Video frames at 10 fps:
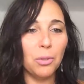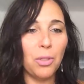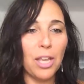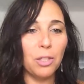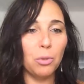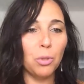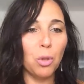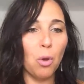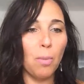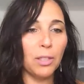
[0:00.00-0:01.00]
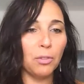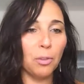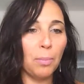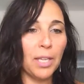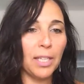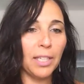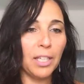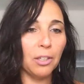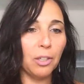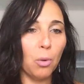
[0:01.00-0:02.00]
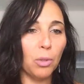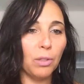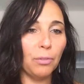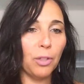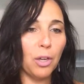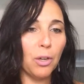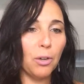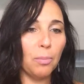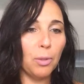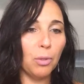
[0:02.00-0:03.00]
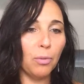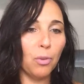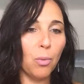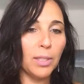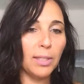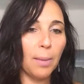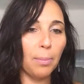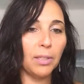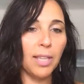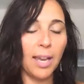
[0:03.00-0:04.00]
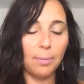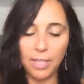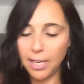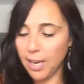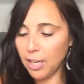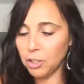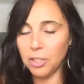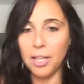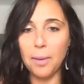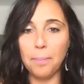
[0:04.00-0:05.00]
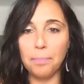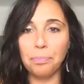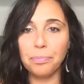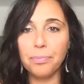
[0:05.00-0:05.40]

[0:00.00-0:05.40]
Thank you so much for being here. Go with the flow. Beautiful. One step at a time. Take action. Yep.